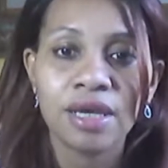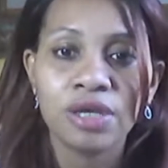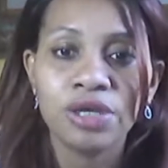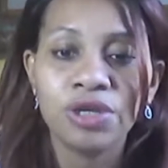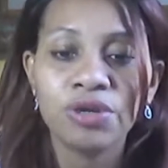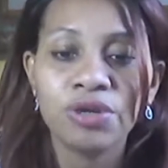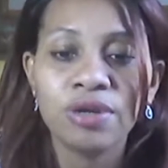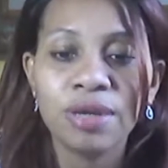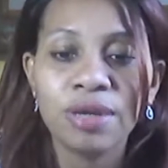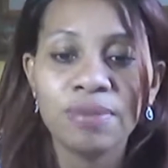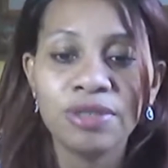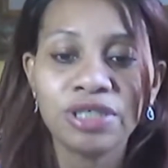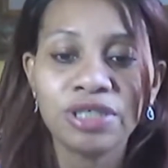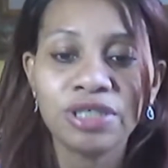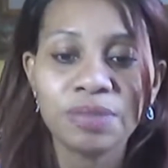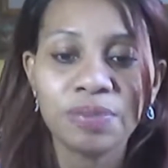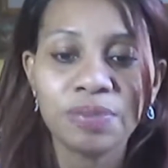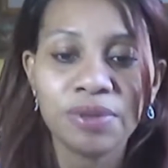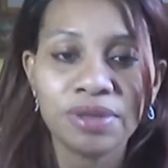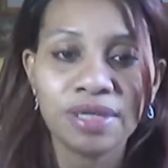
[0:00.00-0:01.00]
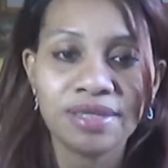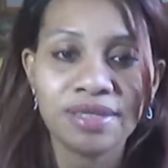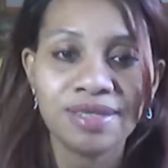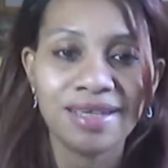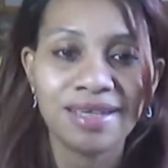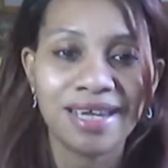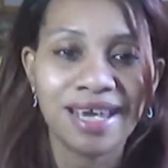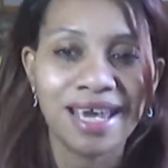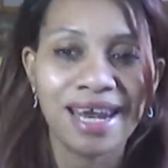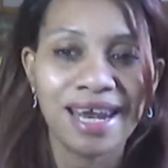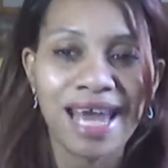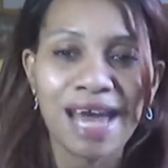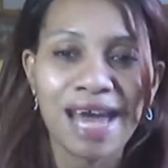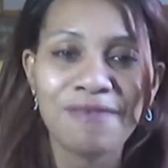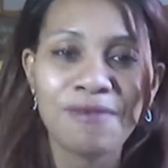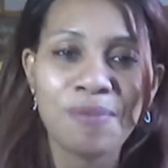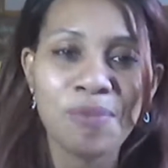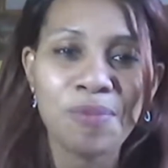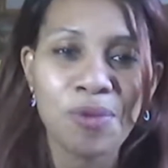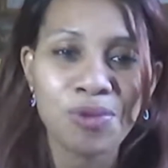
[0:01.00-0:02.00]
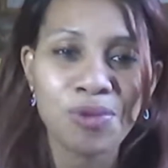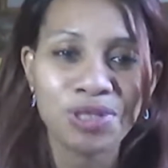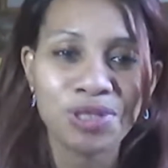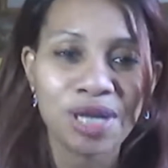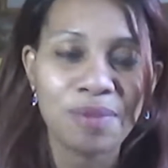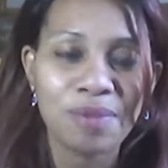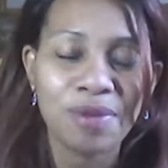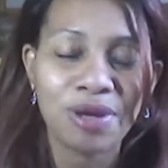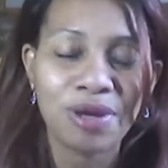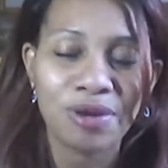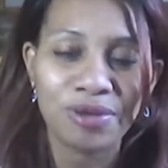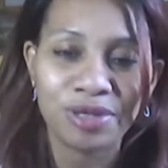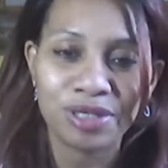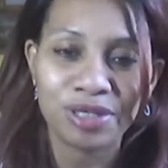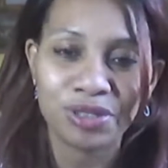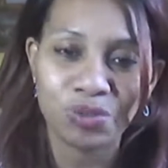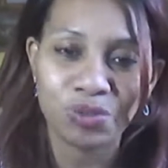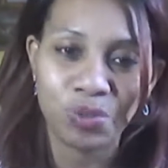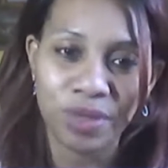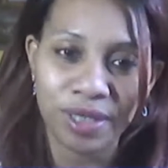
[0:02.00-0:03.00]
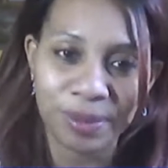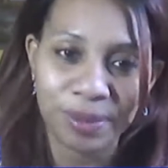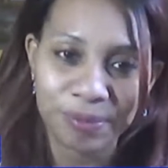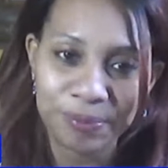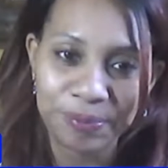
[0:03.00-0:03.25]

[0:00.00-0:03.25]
Let me just put this in here, and I have a post coming out this week,